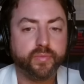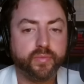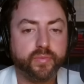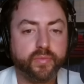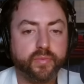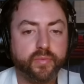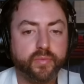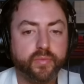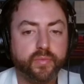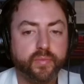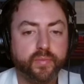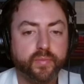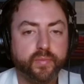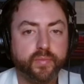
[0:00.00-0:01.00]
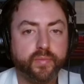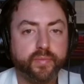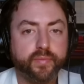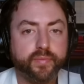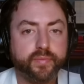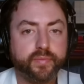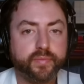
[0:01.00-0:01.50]

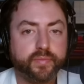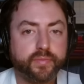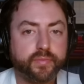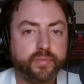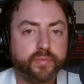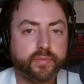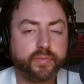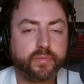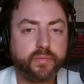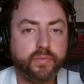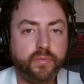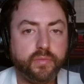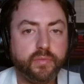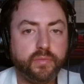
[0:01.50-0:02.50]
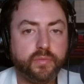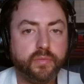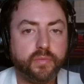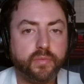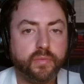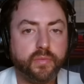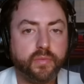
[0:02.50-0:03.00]

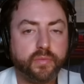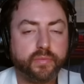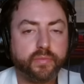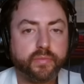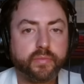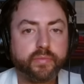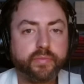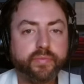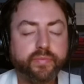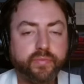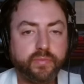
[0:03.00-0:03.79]
The person shown says nothing.